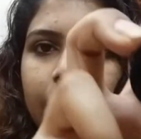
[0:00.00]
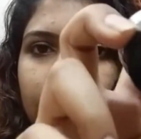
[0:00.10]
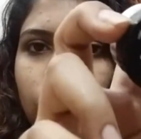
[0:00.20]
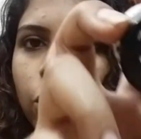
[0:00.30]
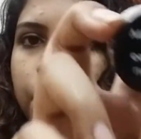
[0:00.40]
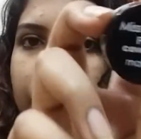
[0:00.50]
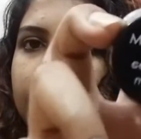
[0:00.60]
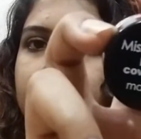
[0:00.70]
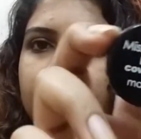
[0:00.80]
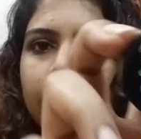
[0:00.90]
like a good
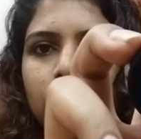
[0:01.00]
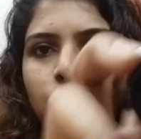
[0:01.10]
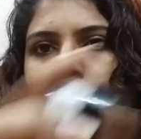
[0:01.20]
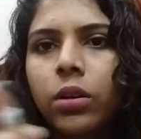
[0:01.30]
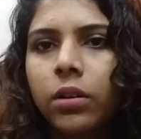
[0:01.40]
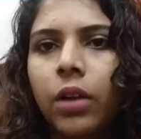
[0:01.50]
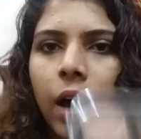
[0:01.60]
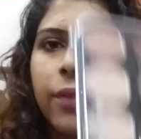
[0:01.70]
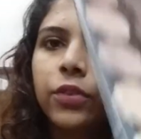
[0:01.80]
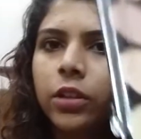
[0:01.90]
base skin tone
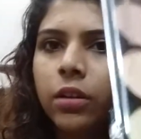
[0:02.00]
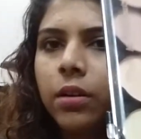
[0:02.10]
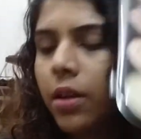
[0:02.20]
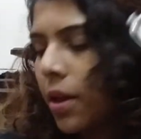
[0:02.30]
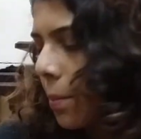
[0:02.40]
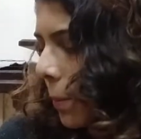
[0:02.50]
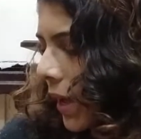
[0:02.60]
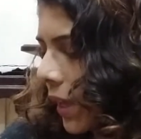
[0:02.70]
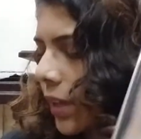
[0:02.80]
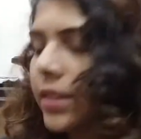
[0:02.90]
after
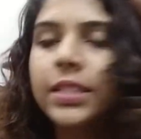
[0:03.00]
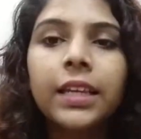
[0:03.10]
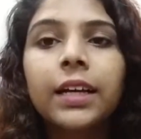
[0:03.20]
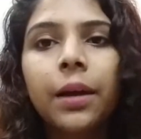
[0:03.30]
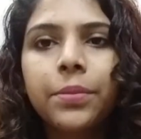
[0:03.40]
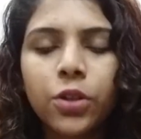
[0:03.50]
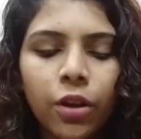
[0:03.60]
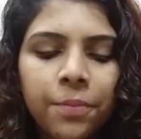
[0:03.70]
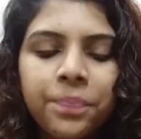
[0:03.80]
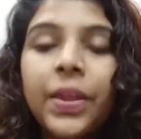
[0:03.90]
my concealer comes
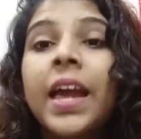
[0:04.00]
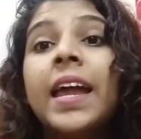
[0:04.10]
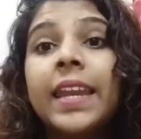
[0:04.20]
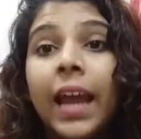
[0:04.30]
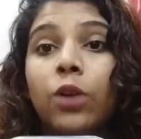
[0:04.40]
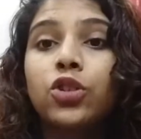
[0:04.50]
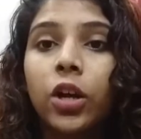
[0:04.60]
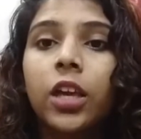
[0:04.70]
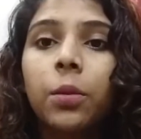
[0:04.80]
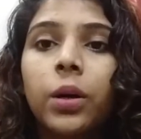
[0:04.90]
on. Now
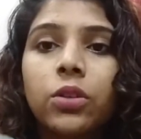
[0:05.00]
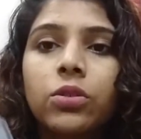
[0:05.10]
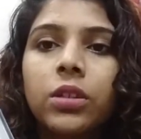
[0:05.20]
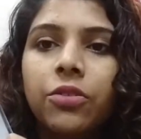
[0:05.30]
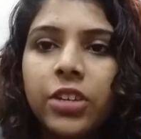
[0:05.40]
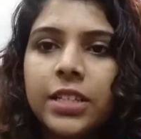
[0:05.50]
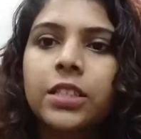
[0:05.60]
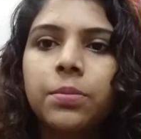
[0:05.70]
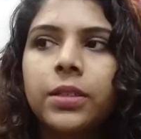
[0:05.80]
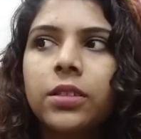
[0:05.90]
talking about
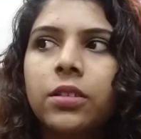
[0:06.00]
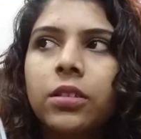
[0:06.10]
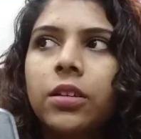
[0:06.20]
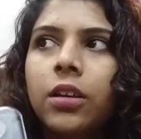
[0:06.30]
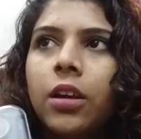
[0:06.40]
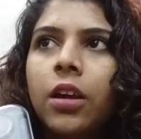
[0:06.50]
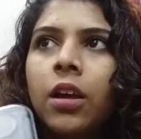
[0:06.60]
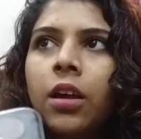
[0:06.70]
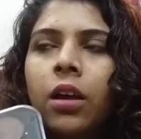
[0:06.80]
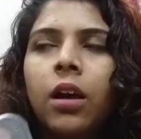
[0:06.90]
reasonable,
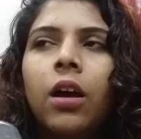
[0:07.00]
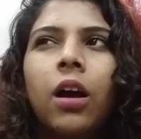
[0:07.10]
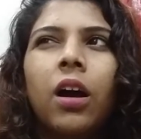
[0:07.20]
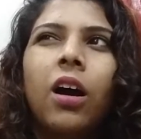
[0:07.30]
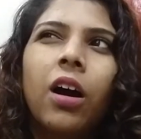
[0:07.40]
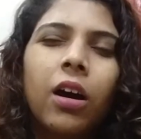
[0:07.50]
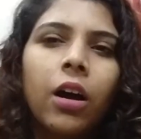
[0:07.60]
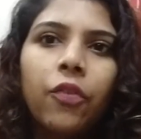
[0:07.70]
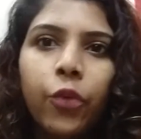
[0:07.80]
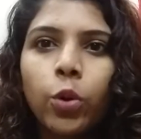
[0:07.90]

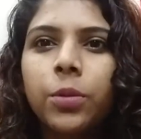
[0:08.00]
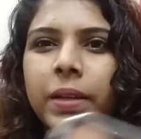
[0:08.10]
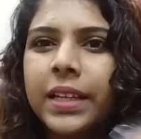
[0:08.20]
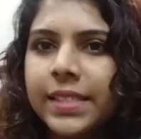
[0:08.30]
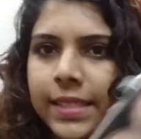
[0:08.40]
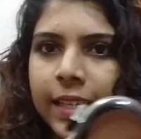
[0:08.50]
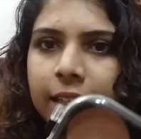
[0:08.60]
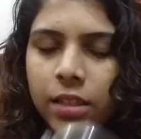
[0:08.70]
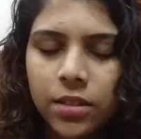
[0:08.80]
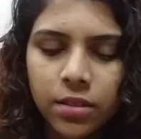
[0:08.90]
affordable
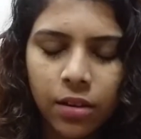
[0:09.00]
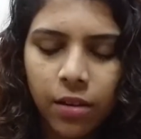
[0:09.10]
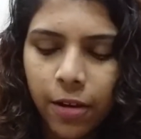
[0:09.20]
concealers,